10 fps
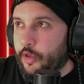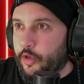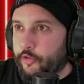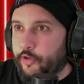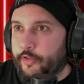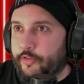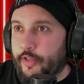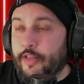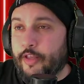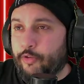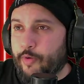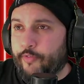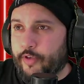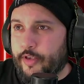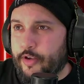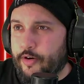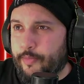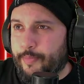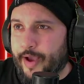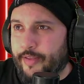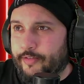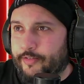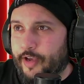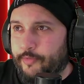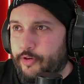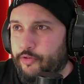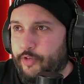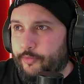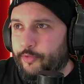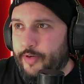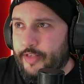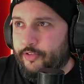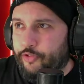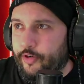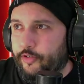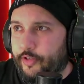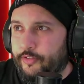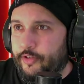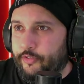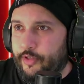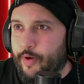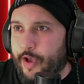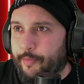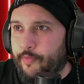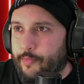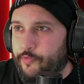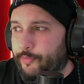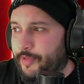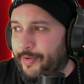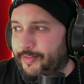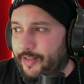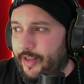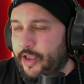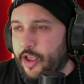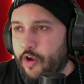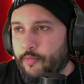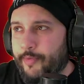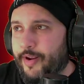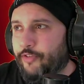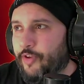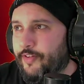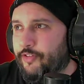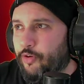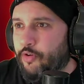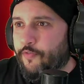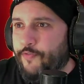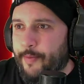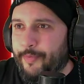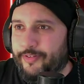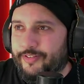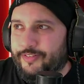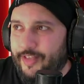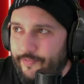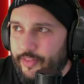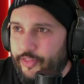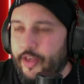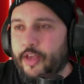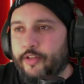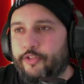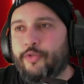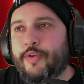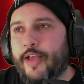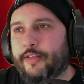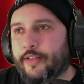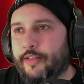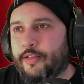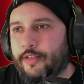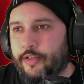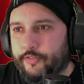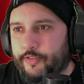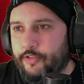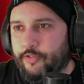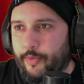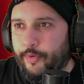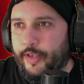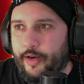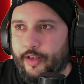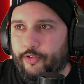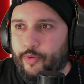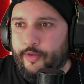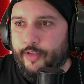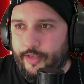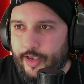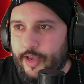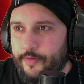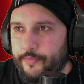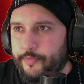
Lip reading: as they do have something here. By the time the new chapter release, the Stranger Things DLC will have been removed from Dead by Daylight. Remember, guys, you have until November 7th to get the DLC, so I will get it as quick as I can.